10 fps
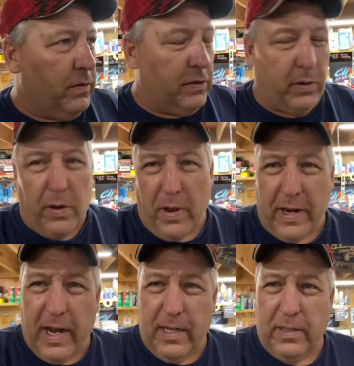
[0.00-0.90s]
So anyway,
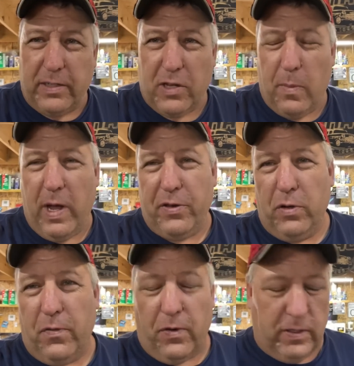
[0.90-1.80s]
guys, that's going to about
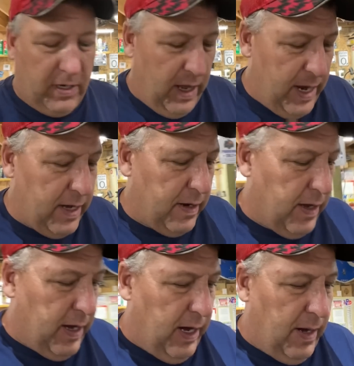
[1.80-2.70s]
do it for tonight.
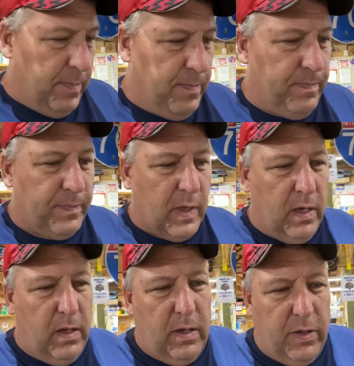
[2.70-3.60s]

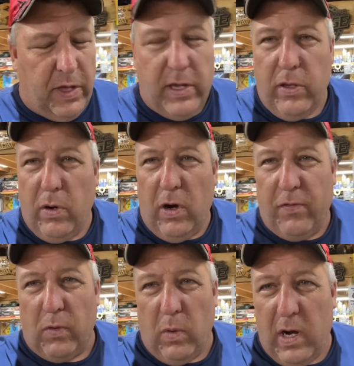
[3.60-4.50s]
Thank you all
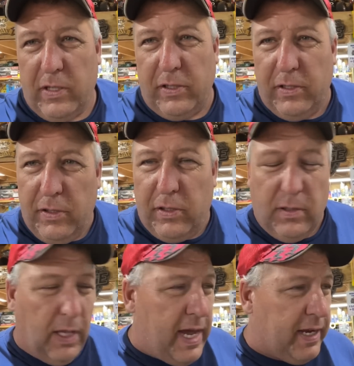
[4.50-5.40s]
for watching,
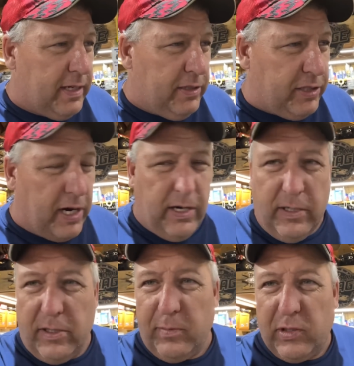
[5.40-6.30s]
liking,
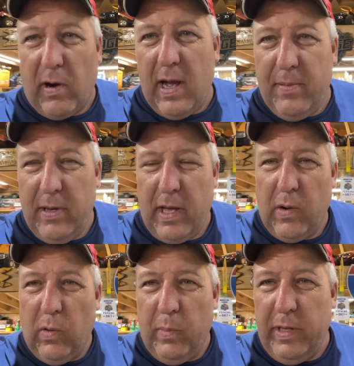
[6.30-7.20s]
sharing, subscribing, that
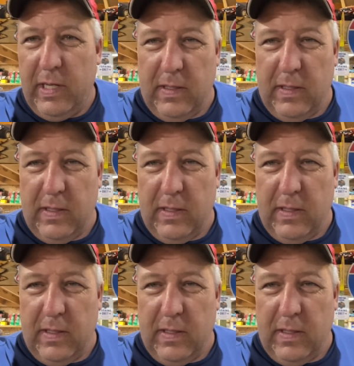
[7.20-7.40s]
whole bit.